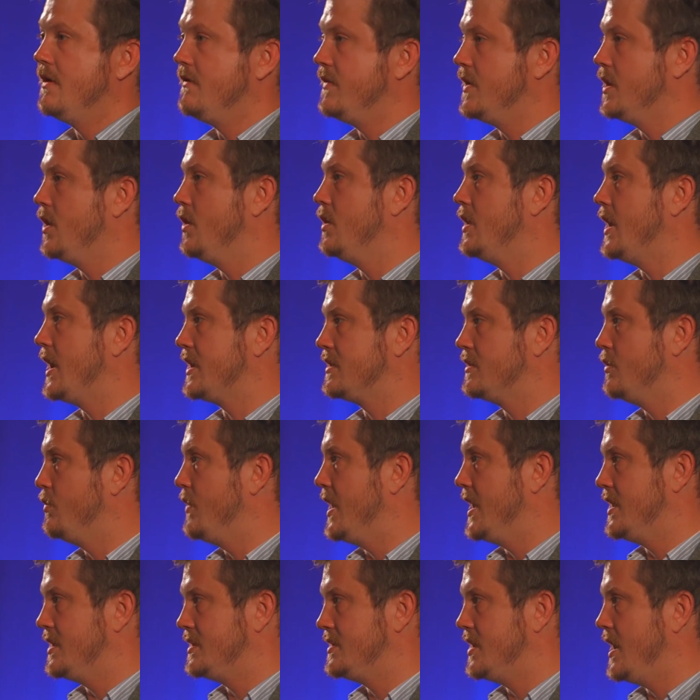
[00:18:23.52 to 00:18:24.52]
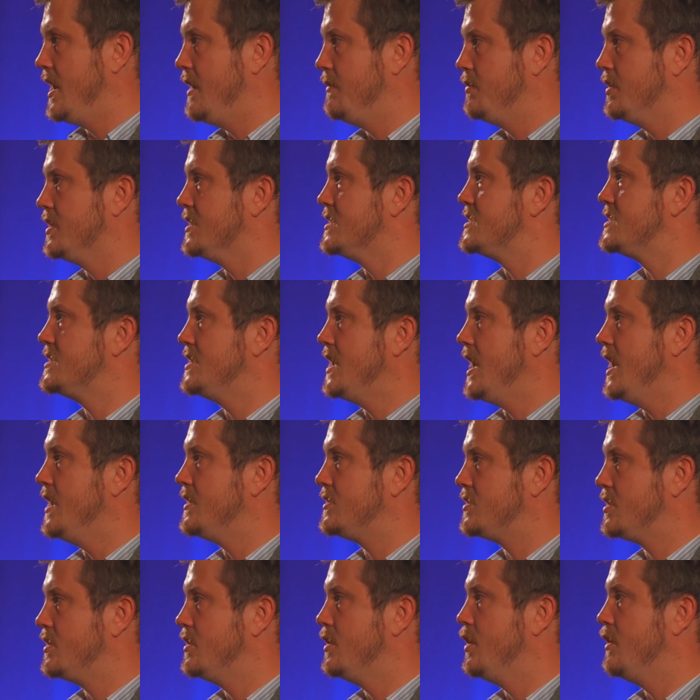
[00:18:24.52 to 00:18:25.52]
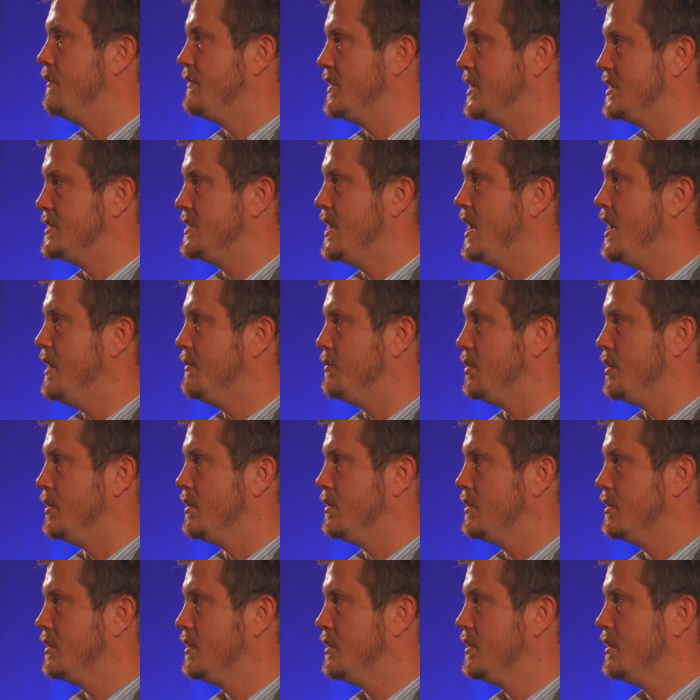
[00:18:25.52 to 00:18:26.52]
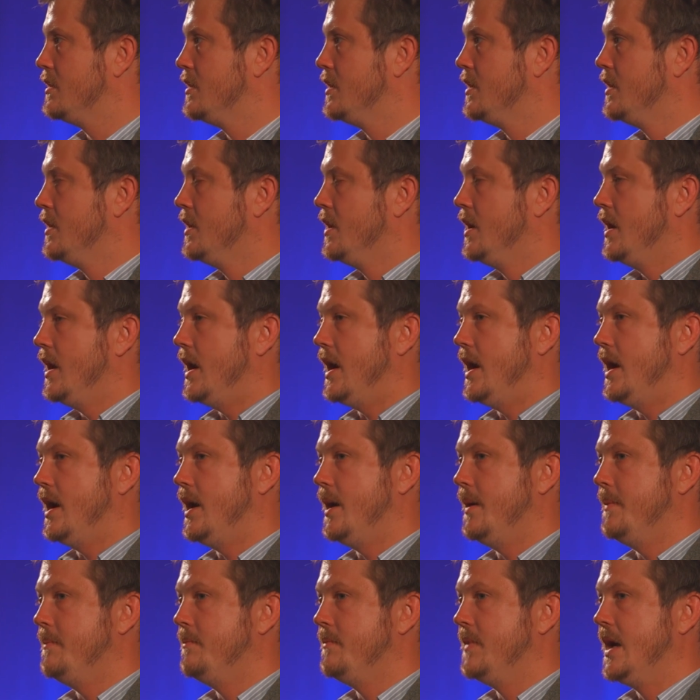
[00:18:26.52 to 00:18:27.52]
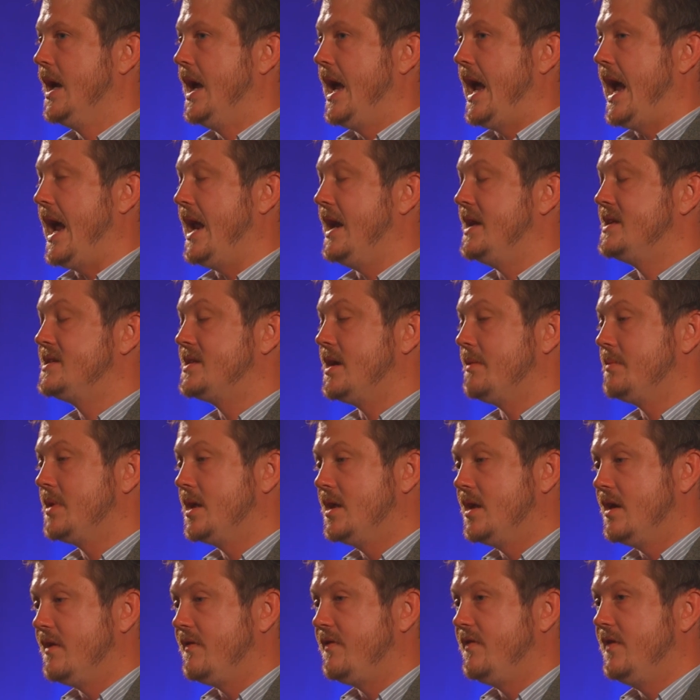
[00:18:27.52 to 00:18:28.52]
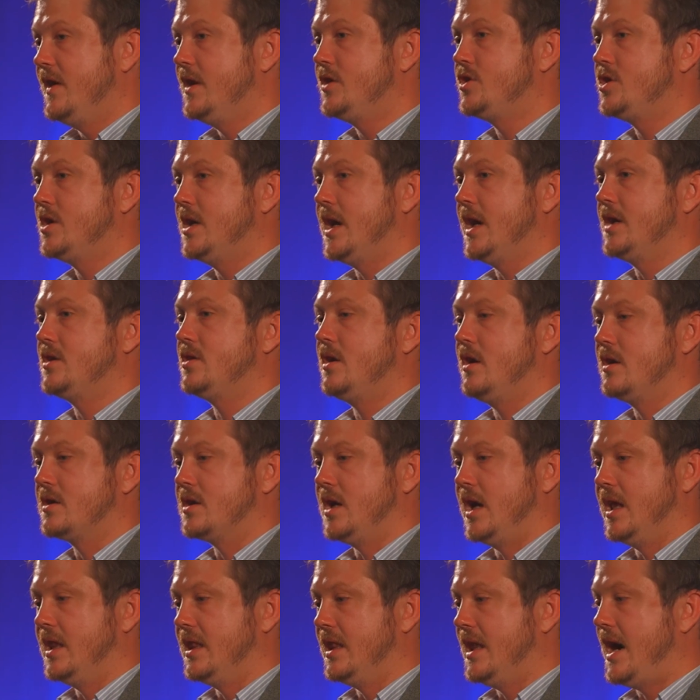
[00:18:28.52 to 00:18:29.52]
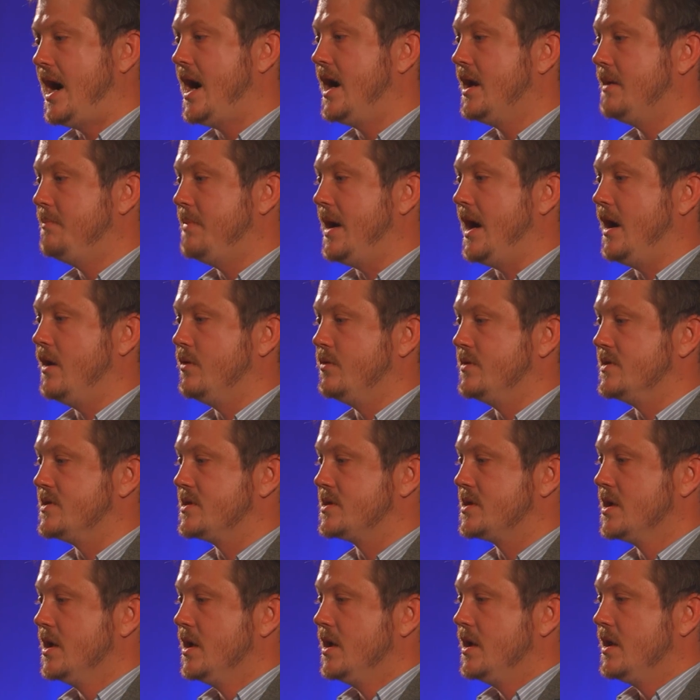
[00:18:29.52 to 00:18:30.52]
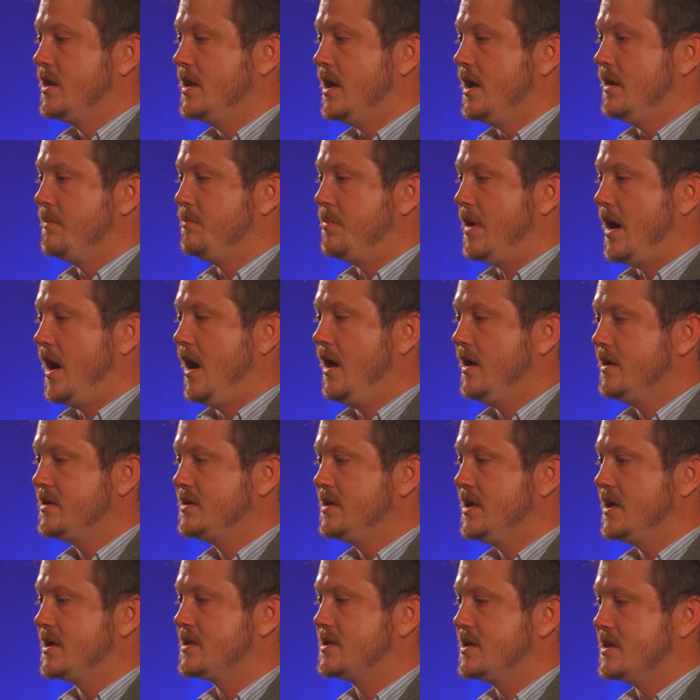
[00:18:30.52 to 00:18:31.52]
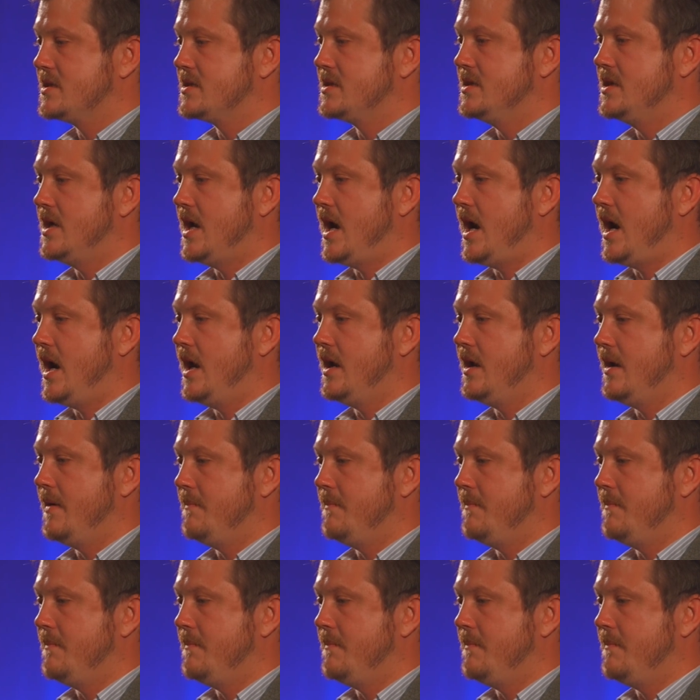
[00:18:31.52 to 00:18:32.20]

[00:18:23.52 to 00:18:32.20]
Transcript: If you don't like the way the table is set, turn over the table. And something that Fincher and I talked a lot about was that politics is not